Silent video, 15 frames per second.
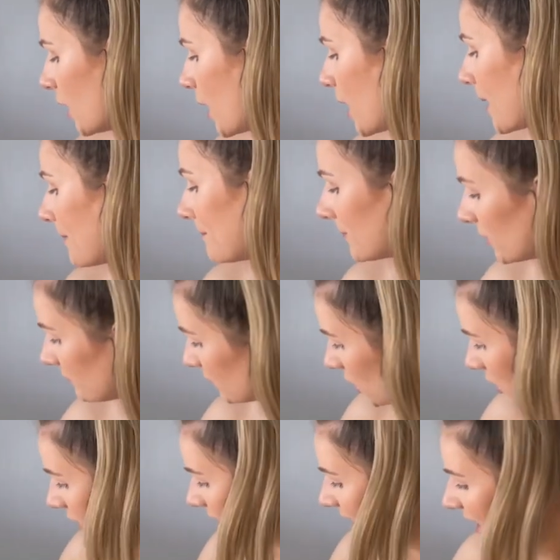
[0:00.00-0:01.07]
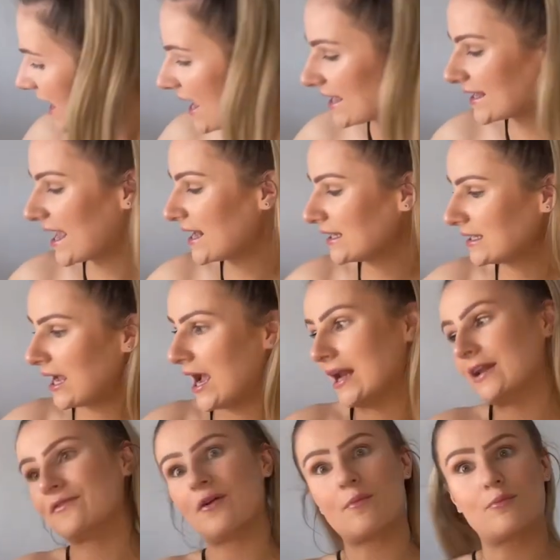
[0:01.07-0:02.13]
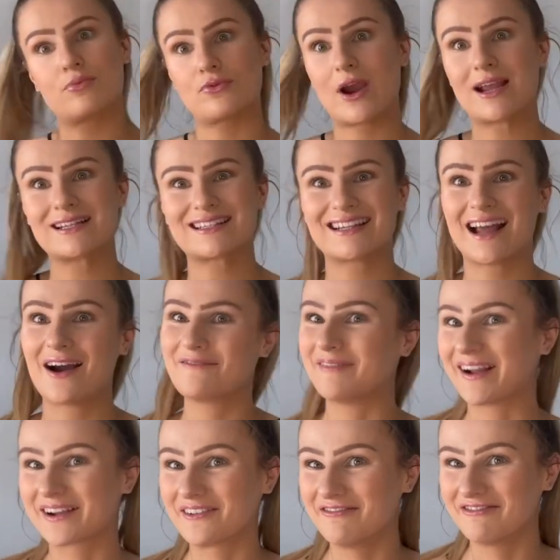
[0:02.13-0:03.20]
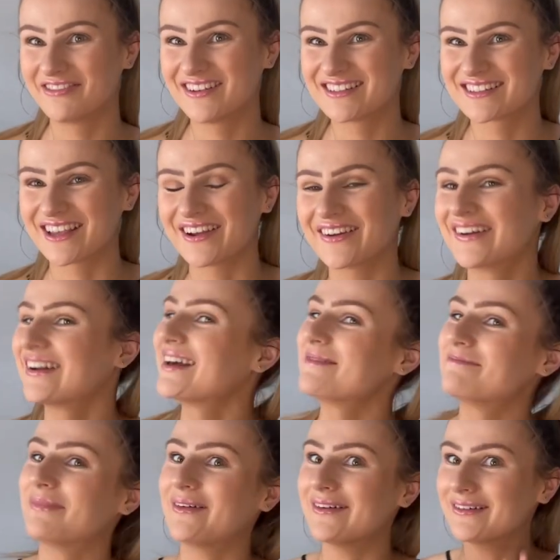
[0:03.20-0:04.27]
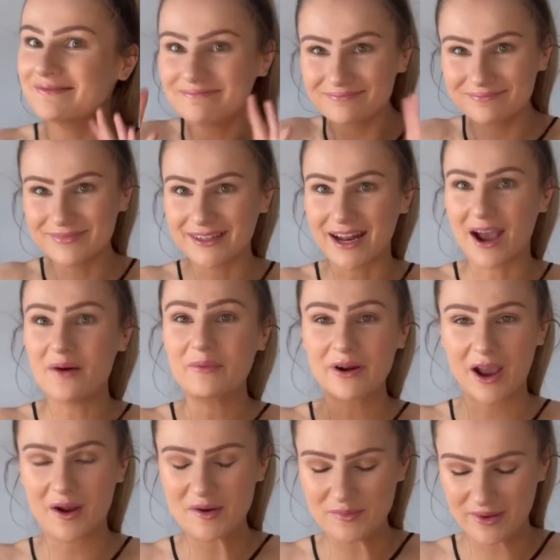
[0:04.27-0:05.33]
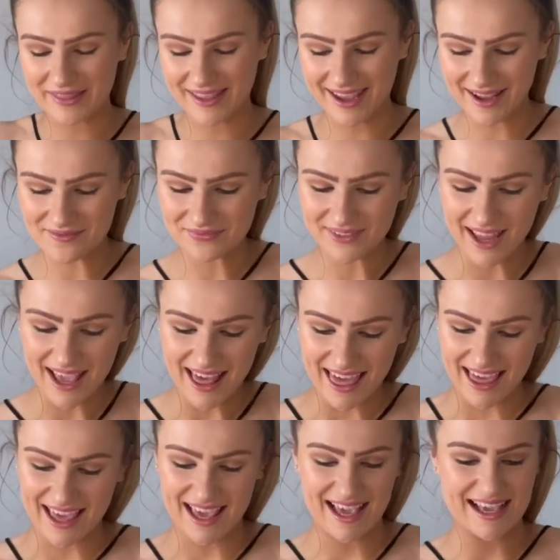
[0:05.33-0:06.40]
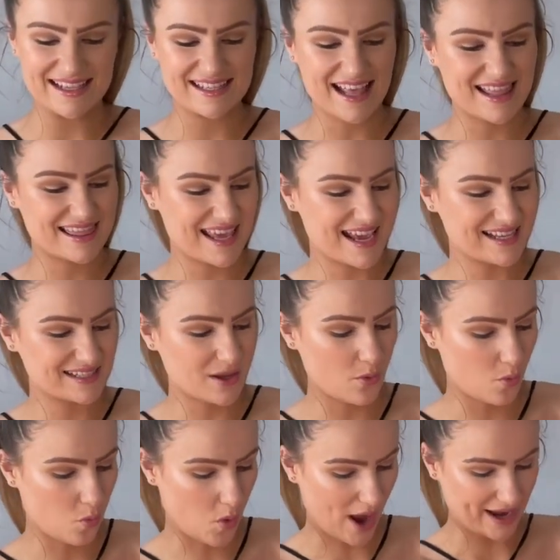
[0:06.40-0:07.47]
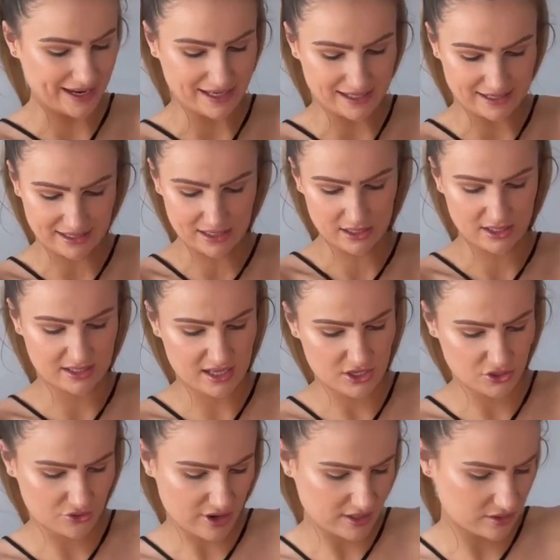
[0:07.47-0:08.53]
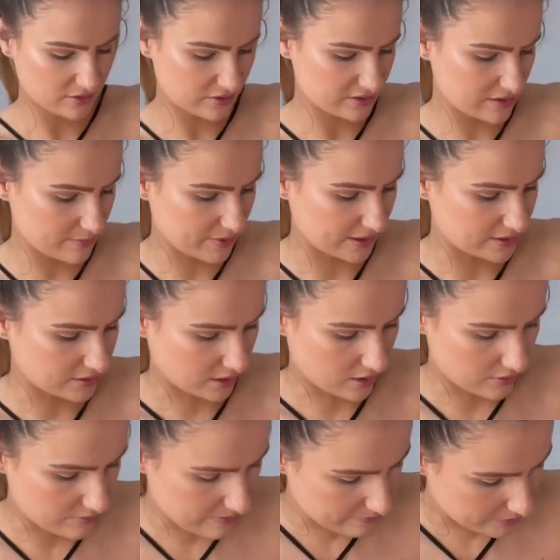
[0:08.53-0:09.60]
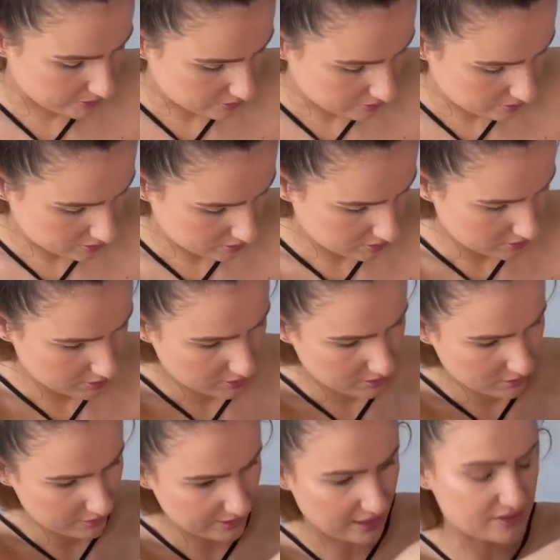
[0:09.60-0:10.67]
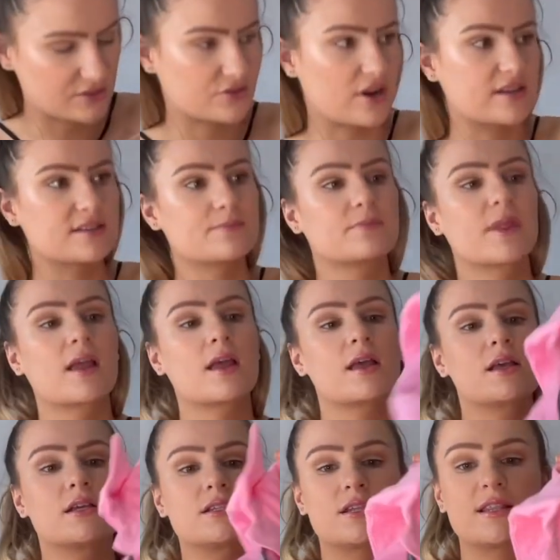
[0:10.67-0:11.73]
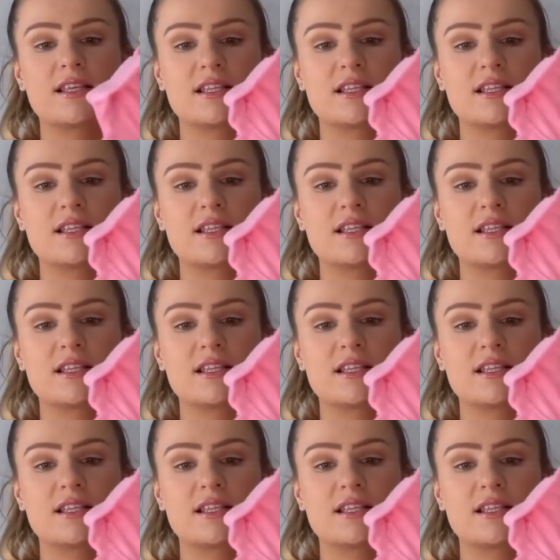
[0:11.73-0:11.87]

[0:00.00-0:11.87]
Moving on again, kind of bright and out of my comfort zone, but you know, we're going with it, is this white, is it a dress or is it a place? I can't remember. Yeah, it's a dress. So this